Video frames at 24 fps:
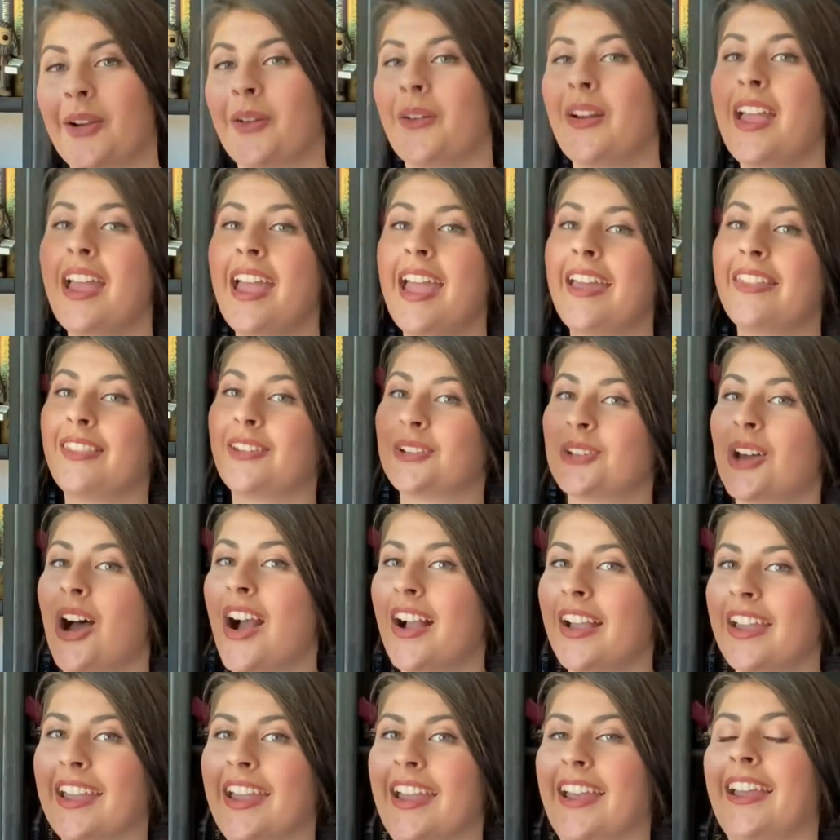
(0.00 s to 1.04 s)
And they're
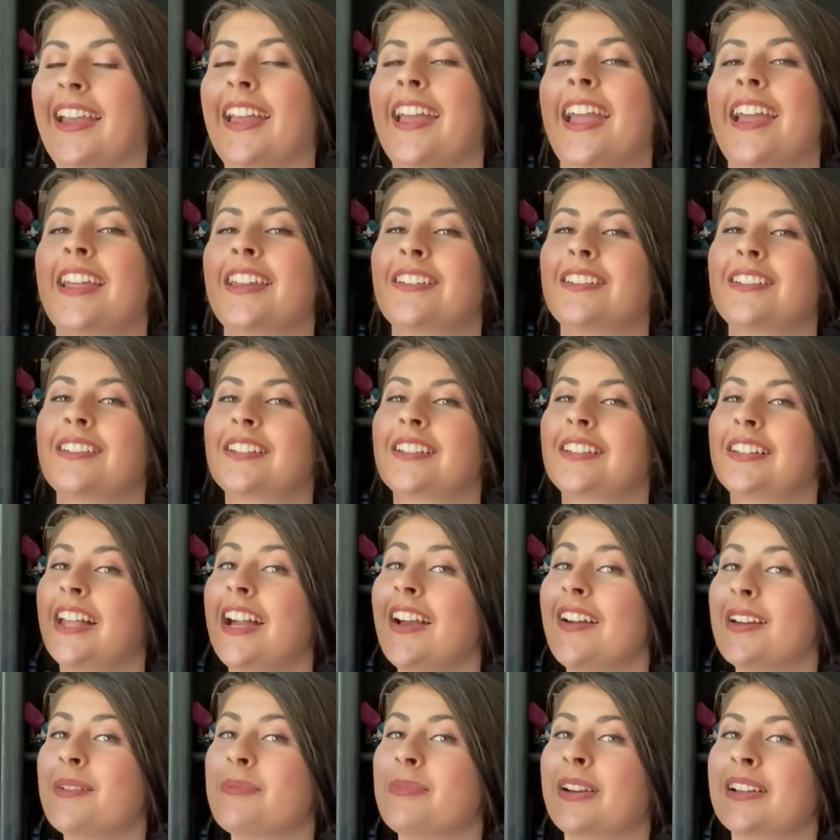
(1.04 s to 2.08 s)
talking, and
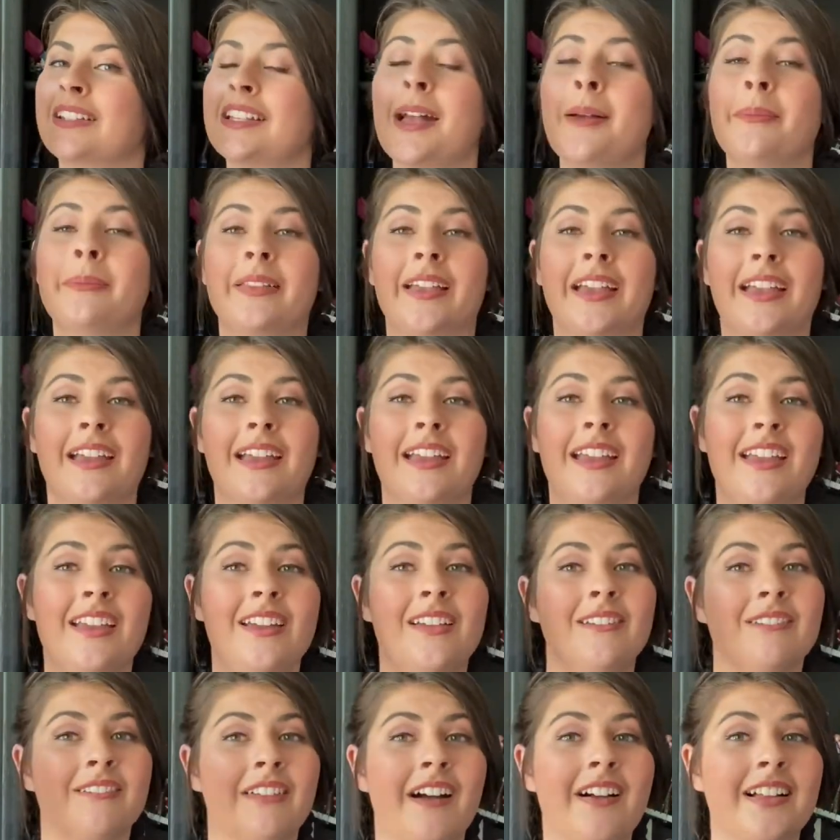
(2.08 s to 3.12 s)
Clary brings up, like,
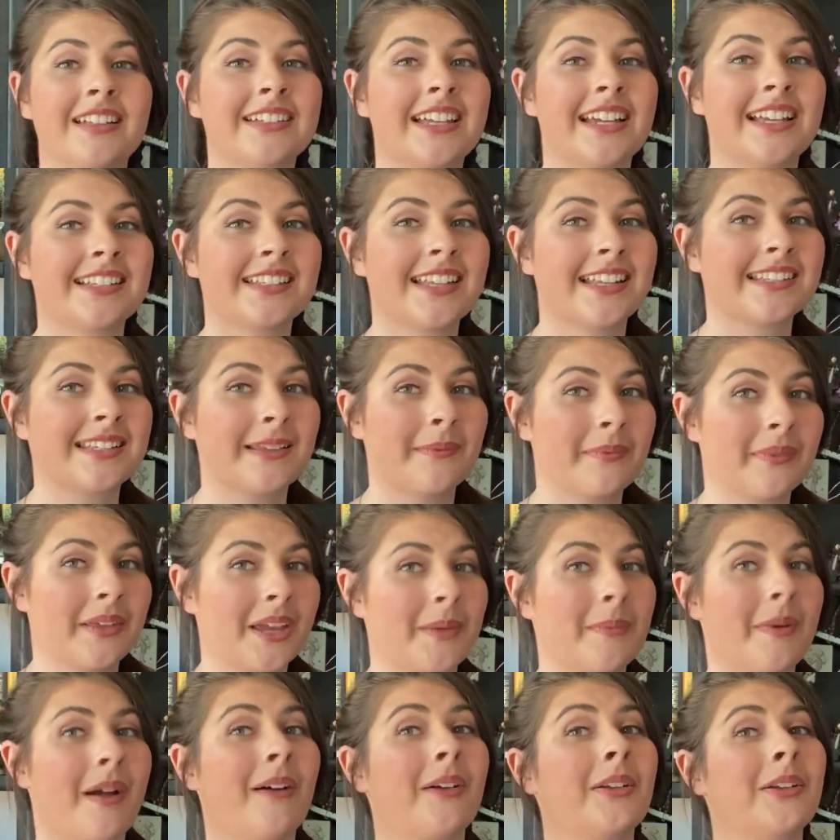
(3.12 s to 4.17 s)
Valentine said something
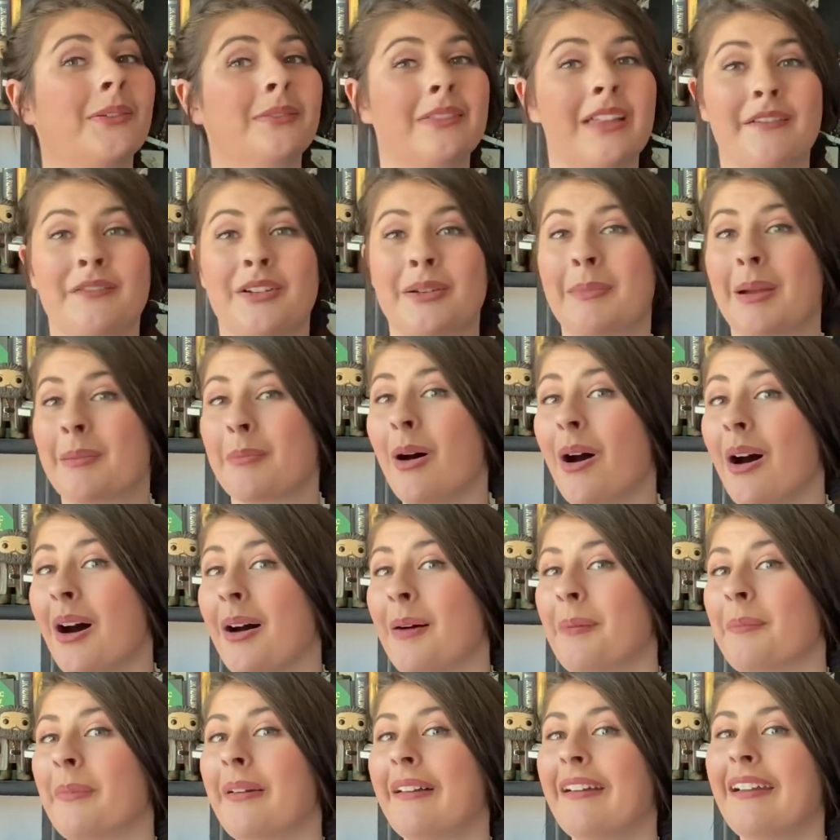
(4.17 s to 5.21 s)
about you loving my mom.